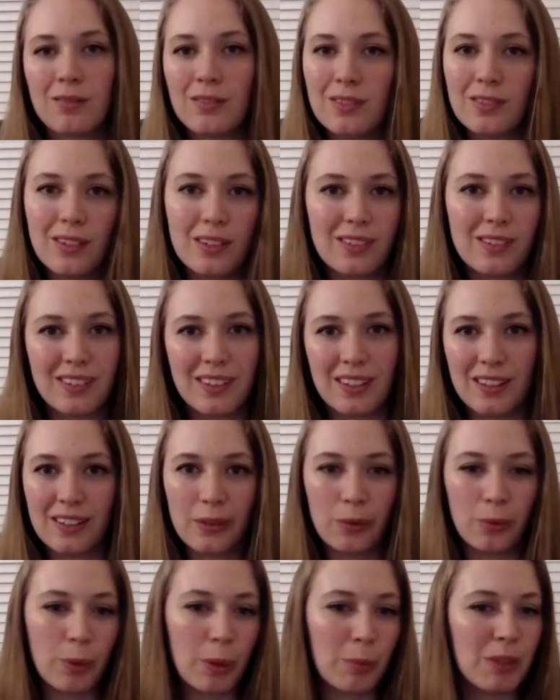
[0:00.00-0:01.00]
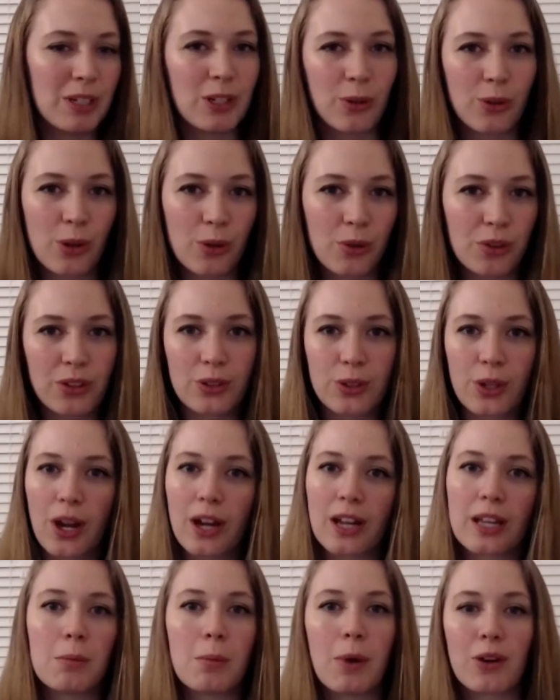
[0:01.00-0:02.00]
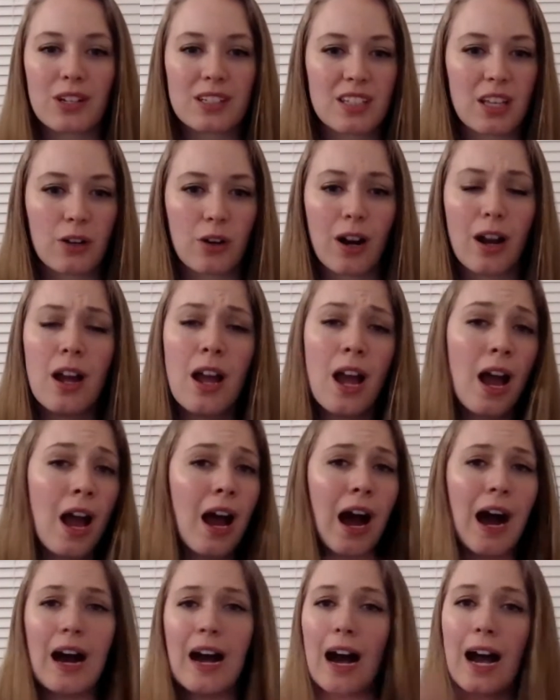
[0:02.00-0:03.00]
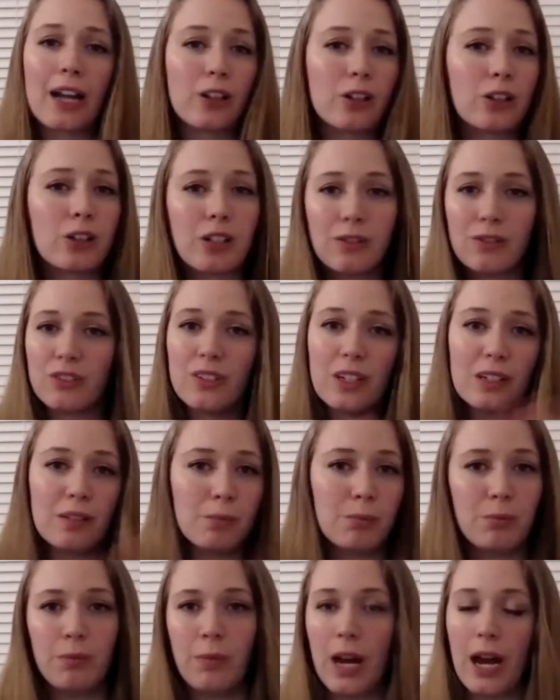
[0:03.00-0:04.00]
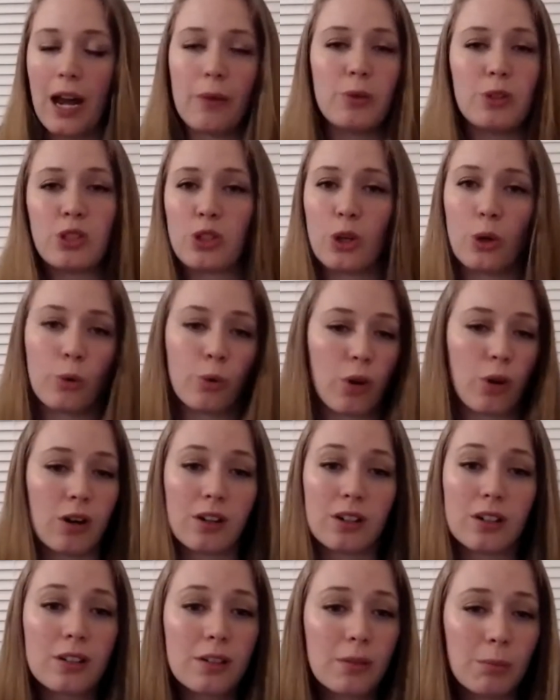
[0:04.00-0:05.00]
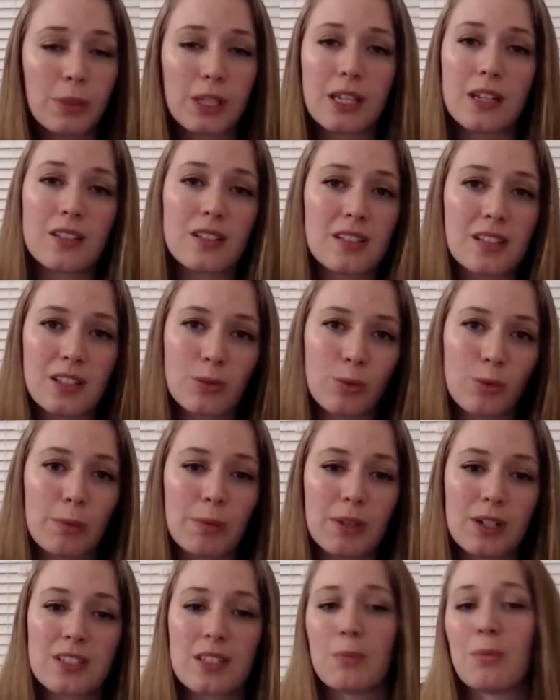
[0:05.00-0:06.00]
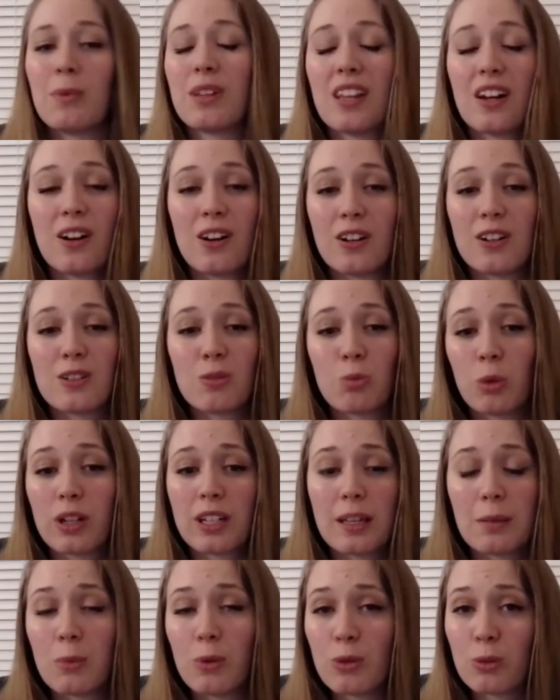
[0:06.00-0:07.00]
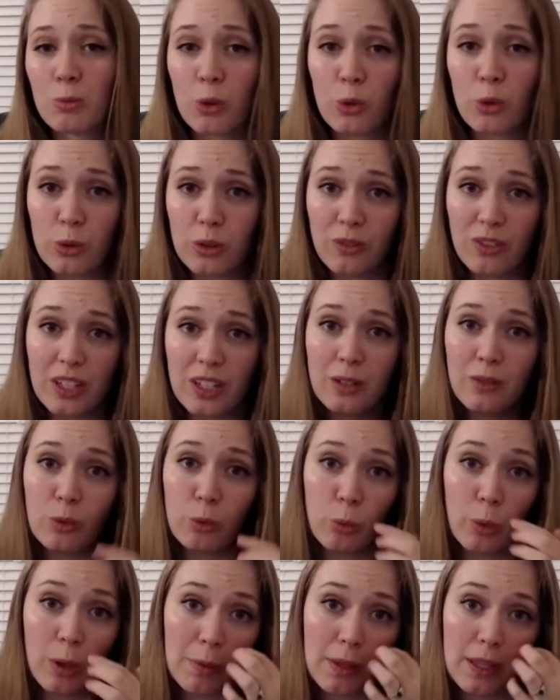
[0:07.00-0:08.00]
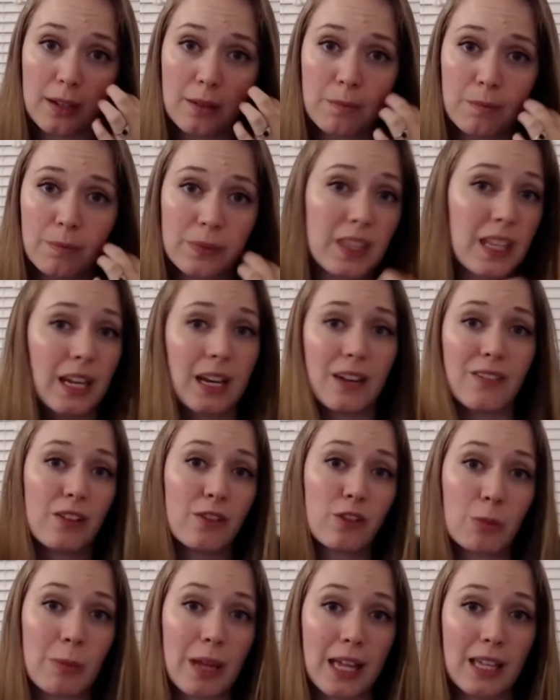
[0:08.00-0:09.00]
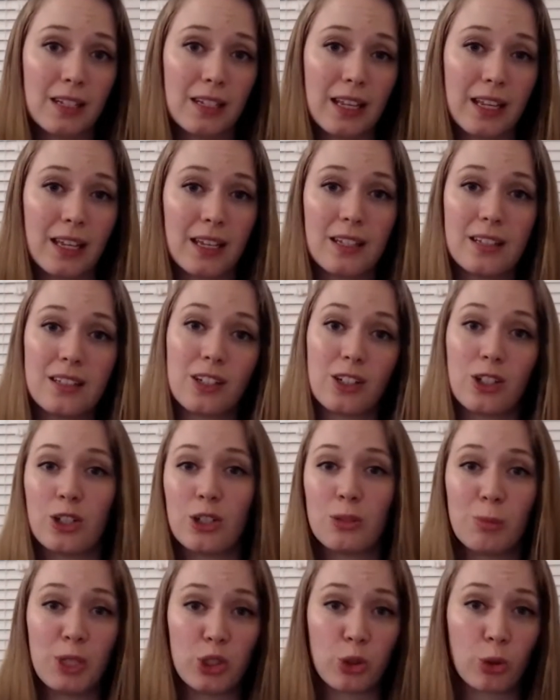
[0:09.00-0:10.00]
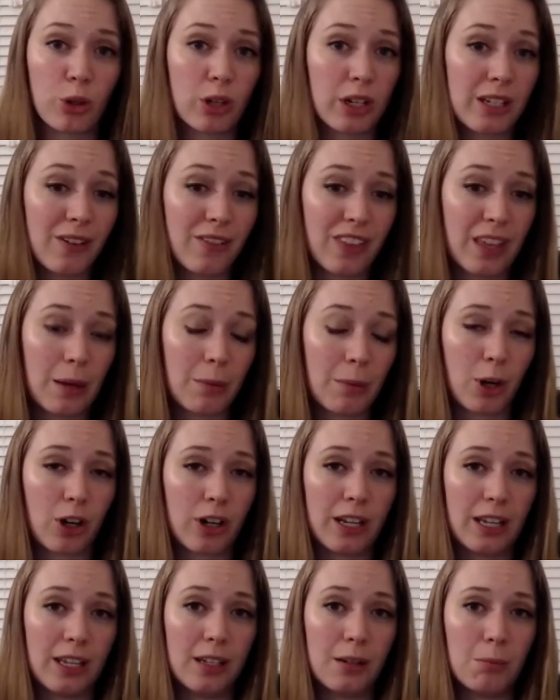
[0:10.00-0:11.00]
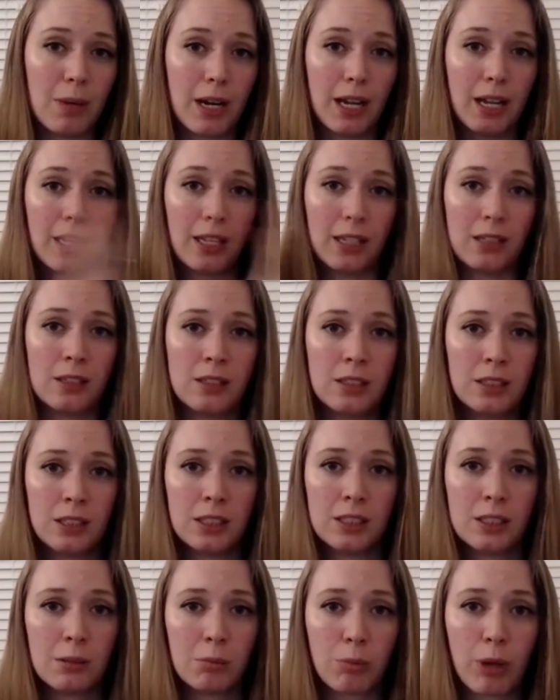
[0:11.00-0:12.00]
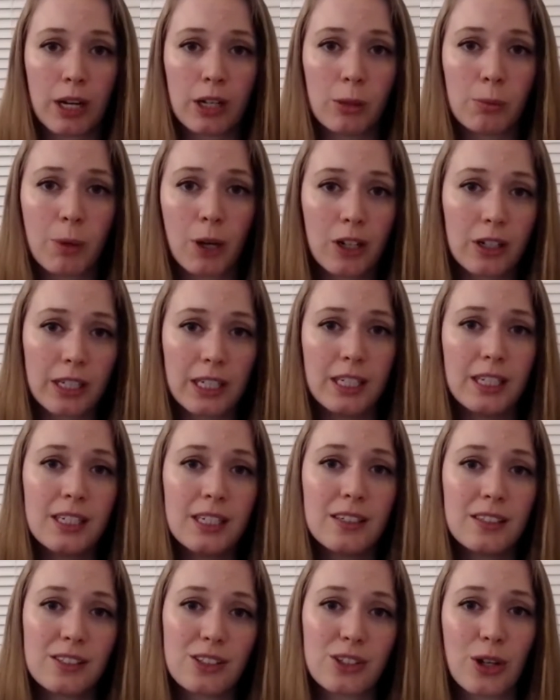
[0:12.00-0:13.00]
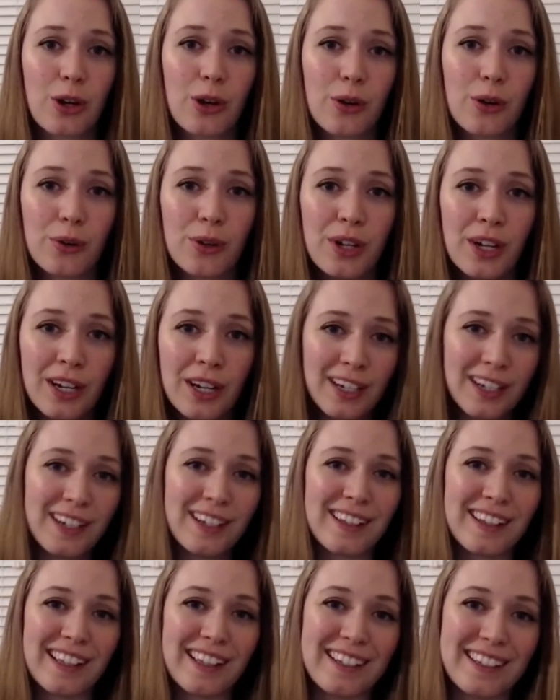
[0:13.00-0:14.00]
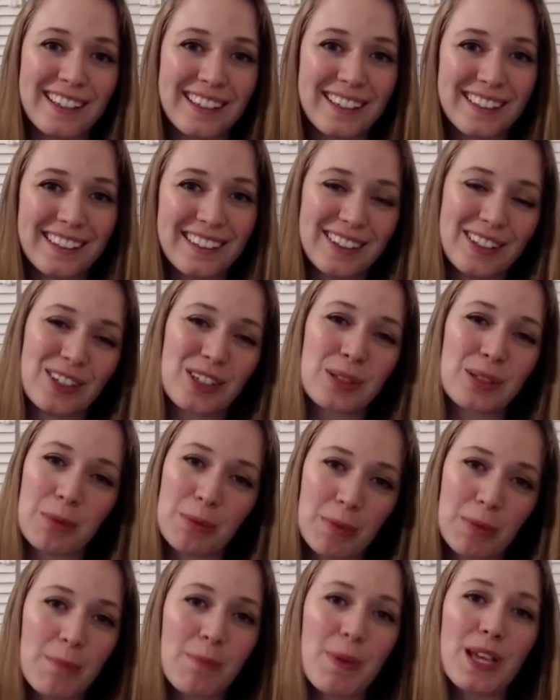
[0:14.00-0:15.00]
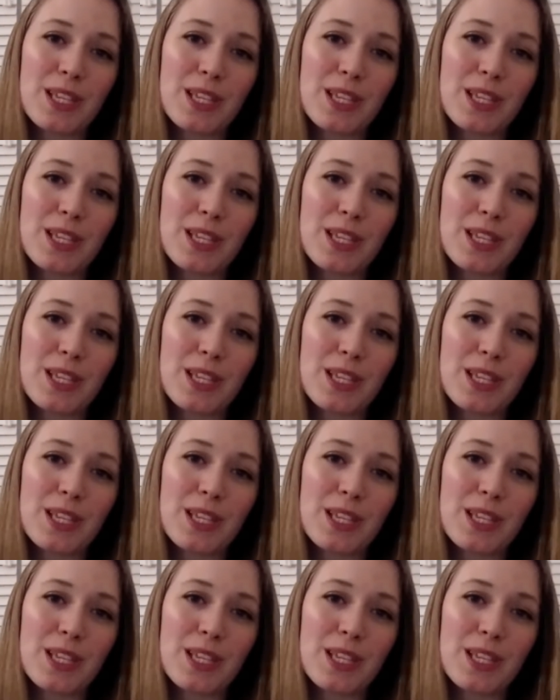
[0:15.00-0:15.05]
the women don't know what they're talking about, etc. I was so wrong, because these women are some of the hardest working, most motivated women that I've ever met, and a good majority of them are in my bridal party. So like some of my best